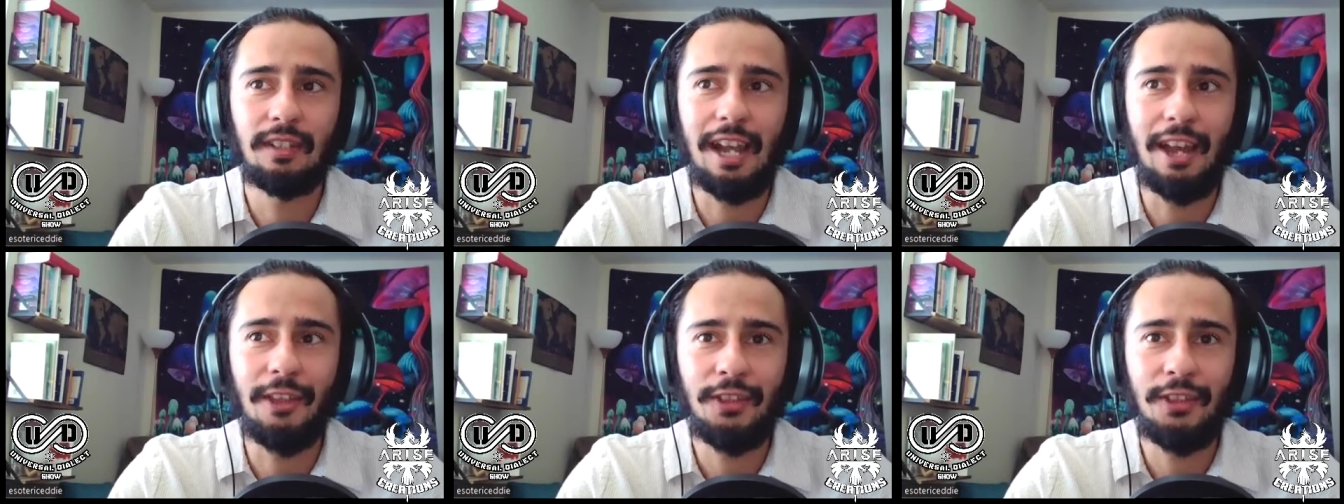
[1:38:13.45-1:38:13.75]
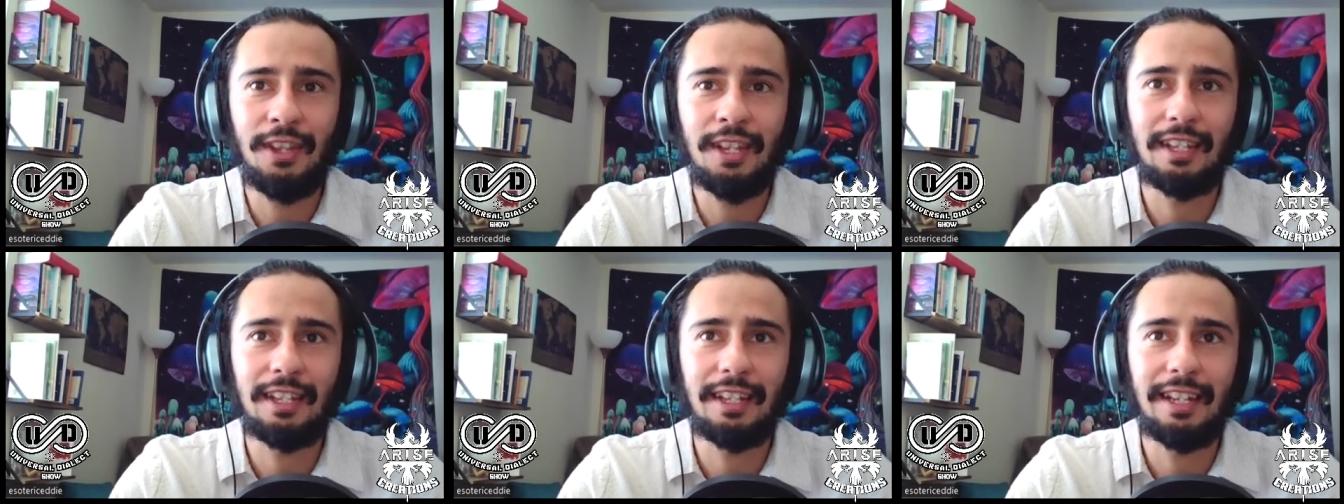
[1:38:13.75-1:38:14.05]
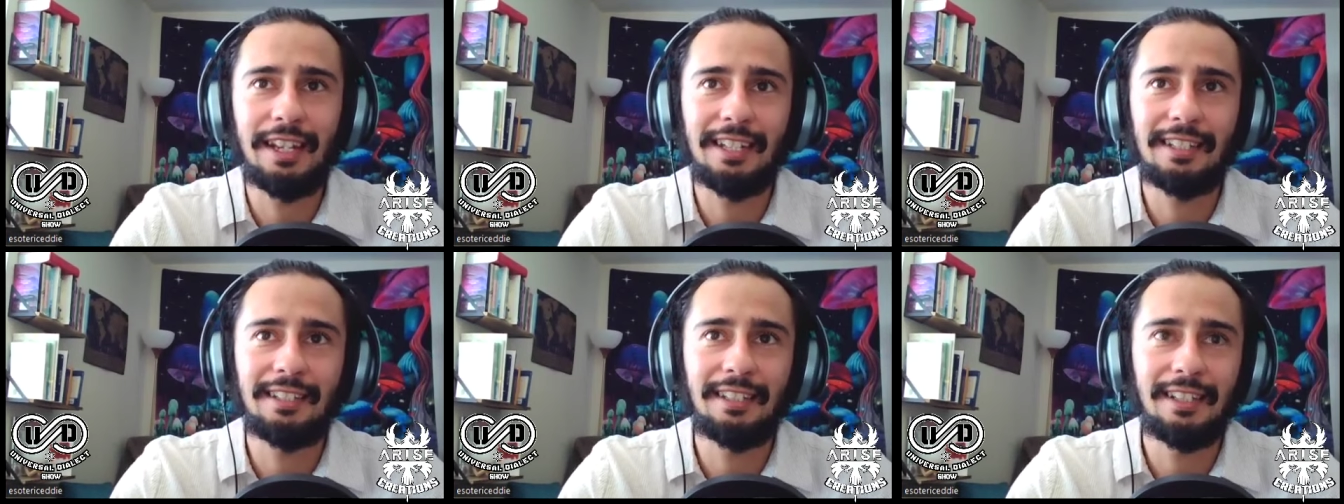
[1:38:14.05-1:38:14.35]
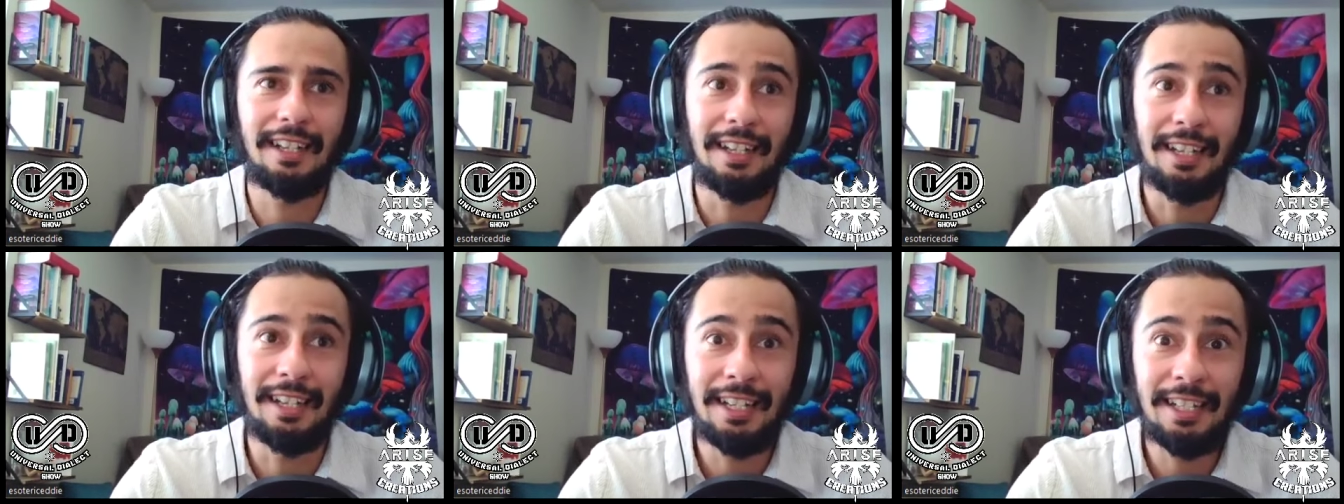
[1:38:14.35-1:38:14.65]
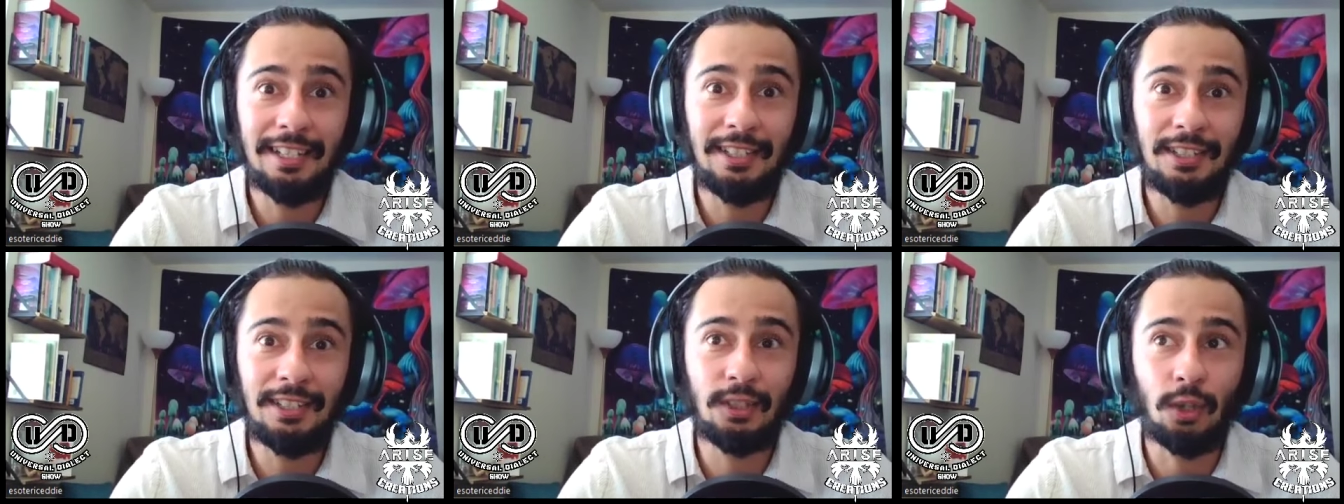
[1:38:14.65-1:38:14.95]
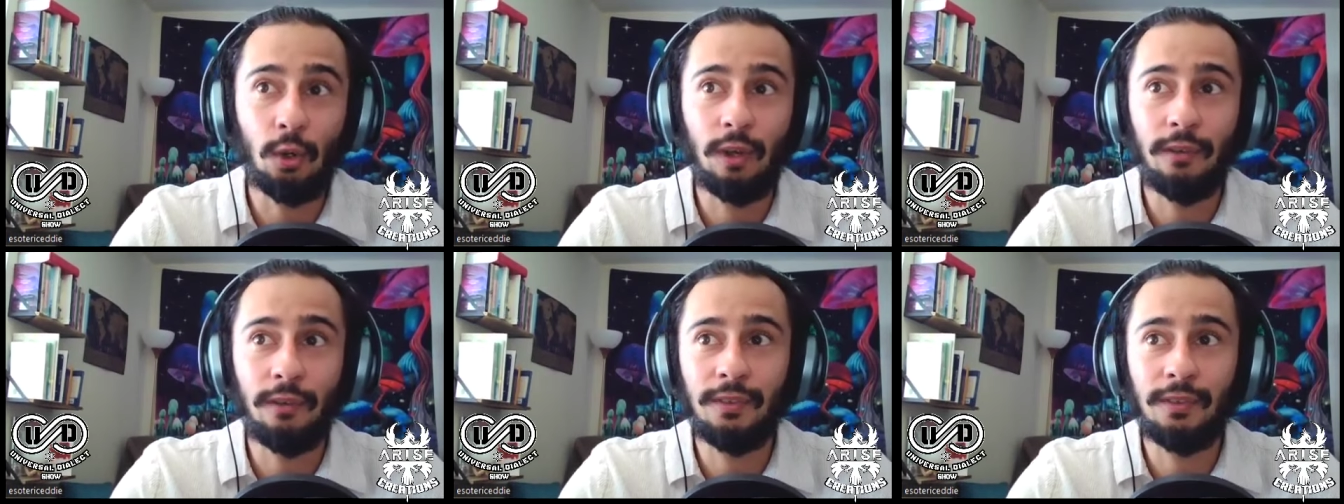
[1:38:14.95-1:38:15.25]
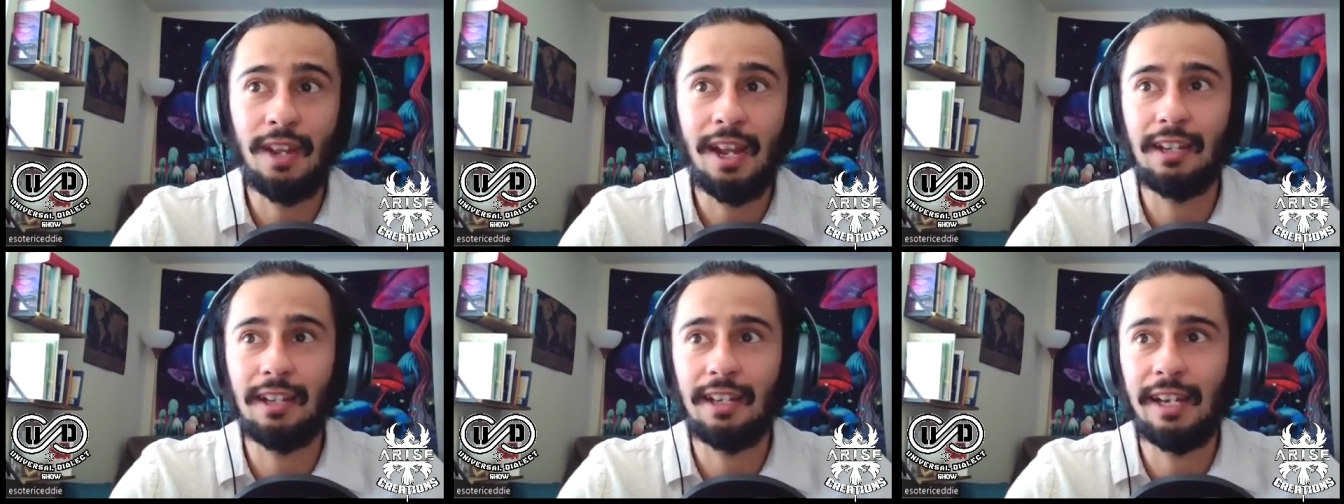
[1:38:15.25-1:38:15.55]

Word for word: I think it it is, or if not,